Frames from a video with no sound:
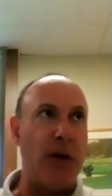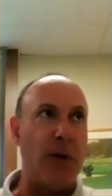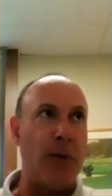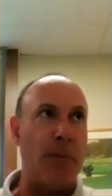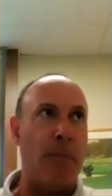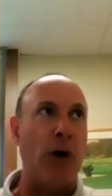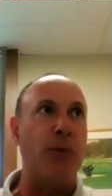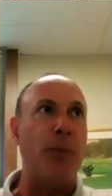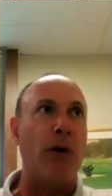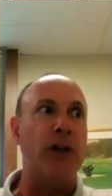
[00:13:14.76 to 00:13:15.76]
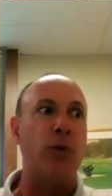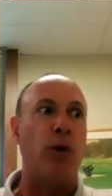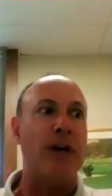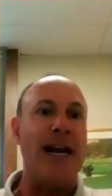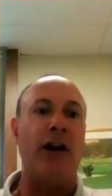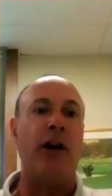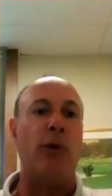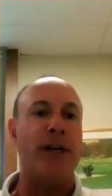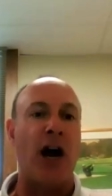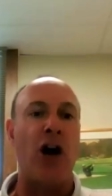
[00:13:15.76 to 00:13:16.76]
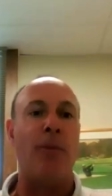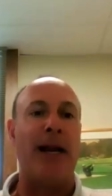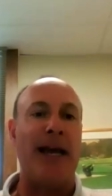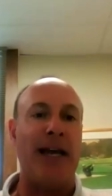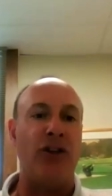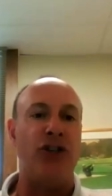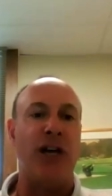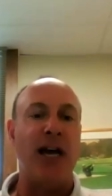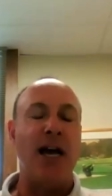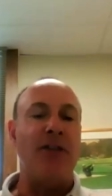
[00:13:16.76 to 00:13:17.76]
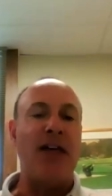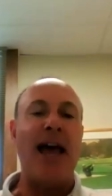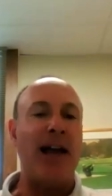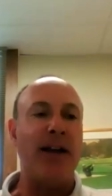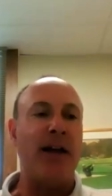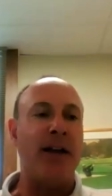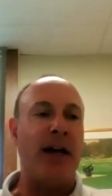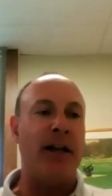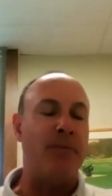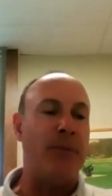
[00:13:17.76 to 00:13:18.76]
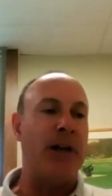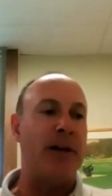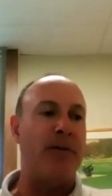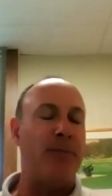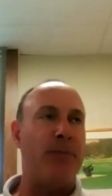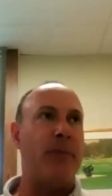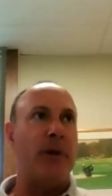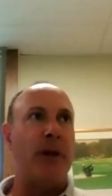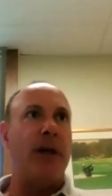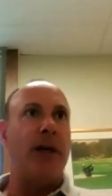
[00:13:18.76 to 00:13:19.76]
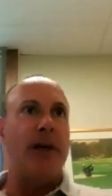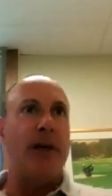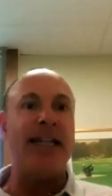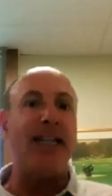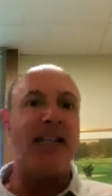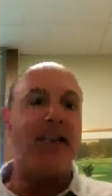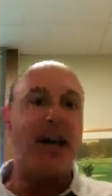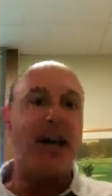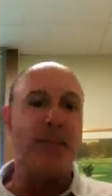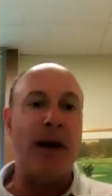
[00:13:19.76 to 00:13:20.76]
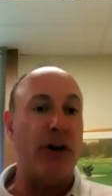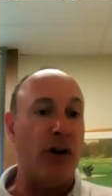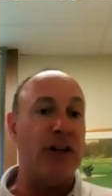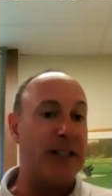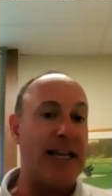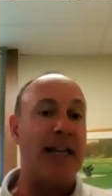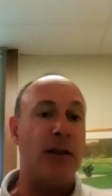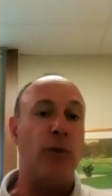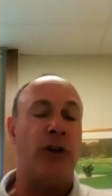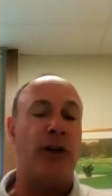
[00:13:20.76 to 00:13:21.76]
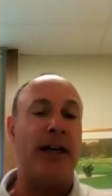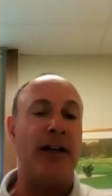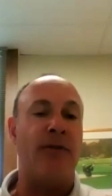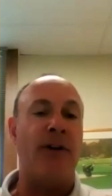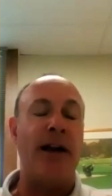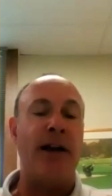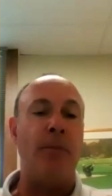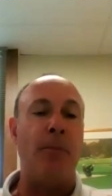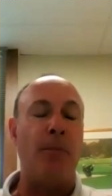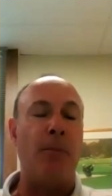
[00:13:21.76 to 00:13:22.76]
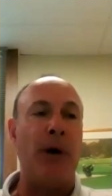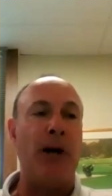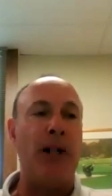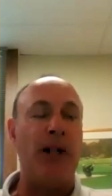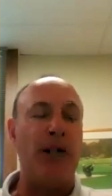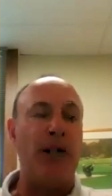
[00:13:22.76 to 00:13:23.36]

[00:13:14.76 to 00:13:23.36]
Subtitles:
both parties were nearing retirement age. They had a decent sized marital estate that was going to get divided, but